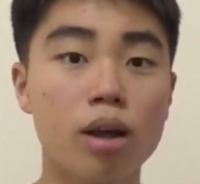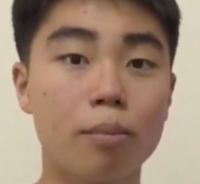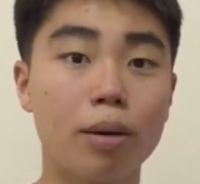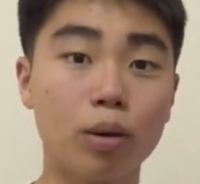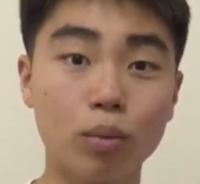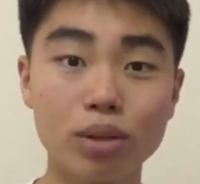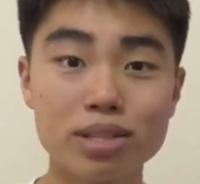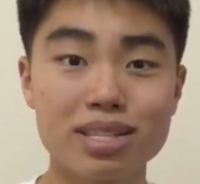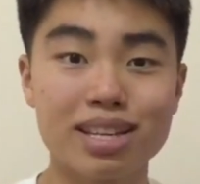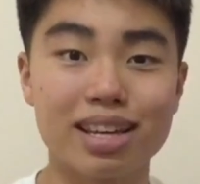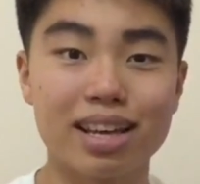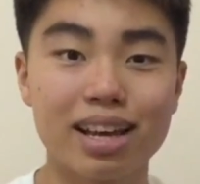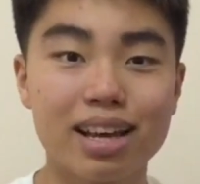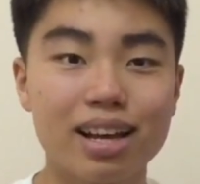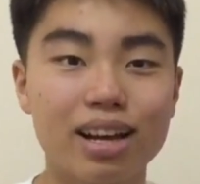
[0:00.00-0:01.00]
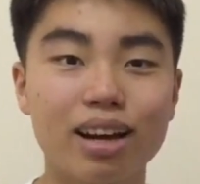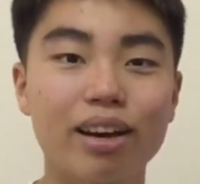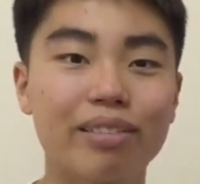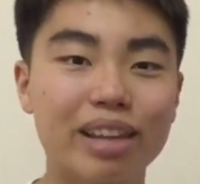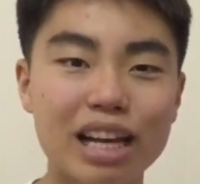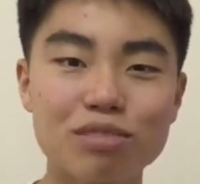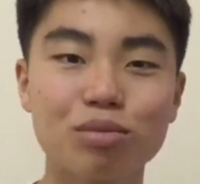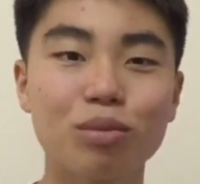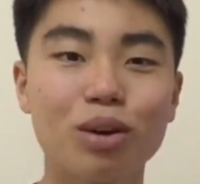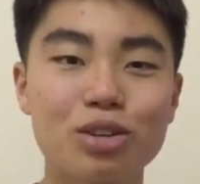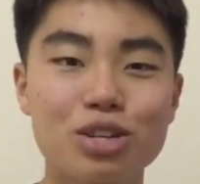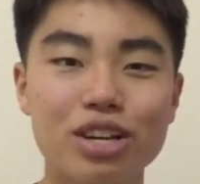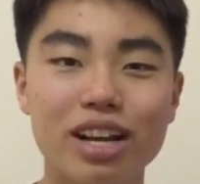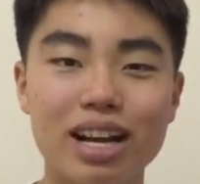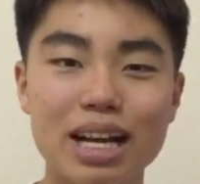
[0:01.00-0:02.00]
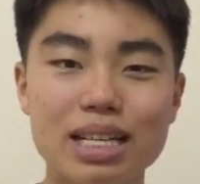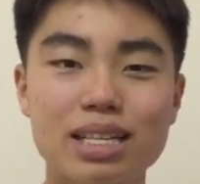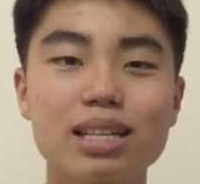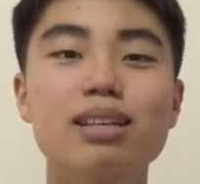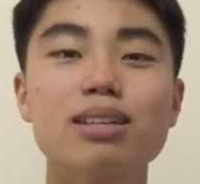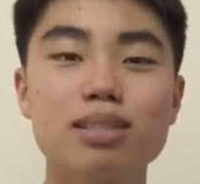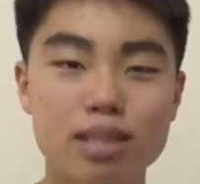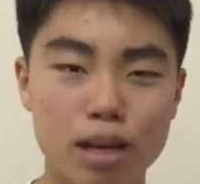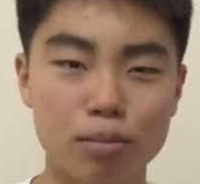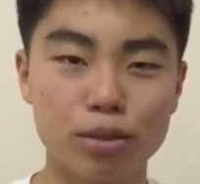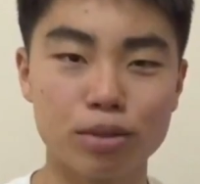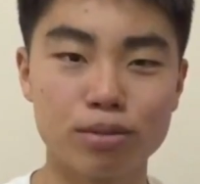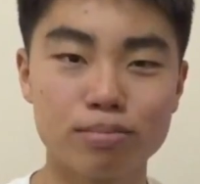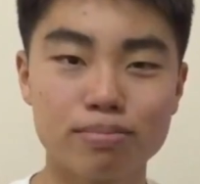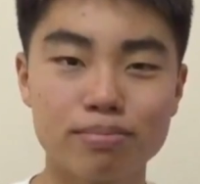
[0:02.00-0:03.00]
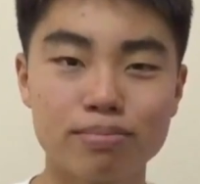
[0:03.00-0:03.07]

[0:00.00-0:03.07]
But we'll see. Thanks for watching, guys. Stay blue.